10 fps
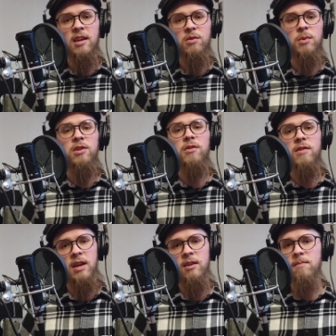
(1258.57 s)
against what
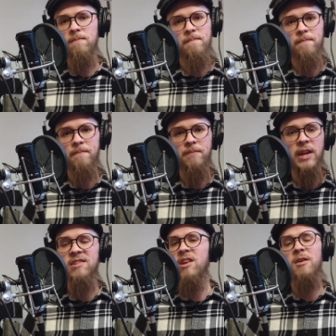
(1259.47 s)
they're saying.
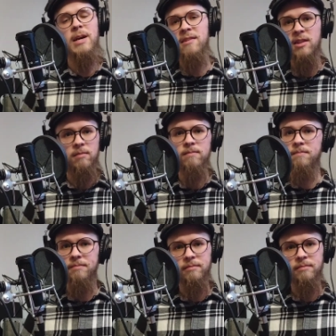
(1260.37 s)
That's all I'm asking.